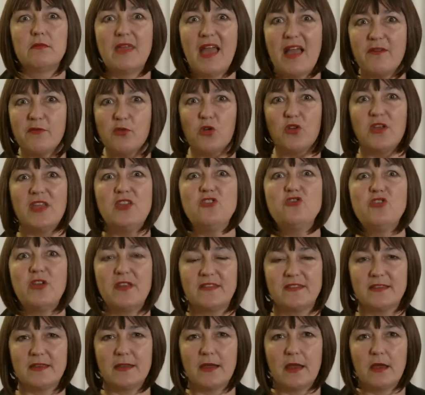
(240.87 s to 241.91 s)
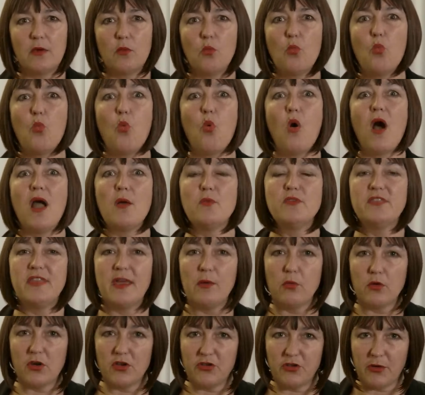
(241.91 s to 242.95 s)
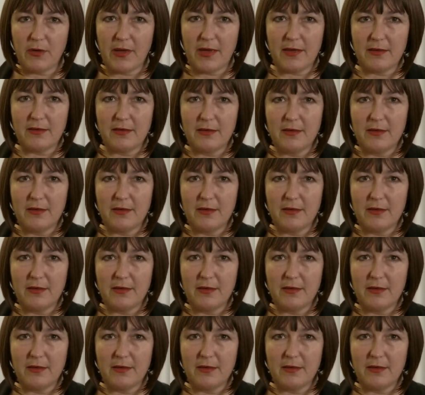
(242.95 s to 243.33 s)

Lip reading: haven't got interest in it. Why would they want to do it?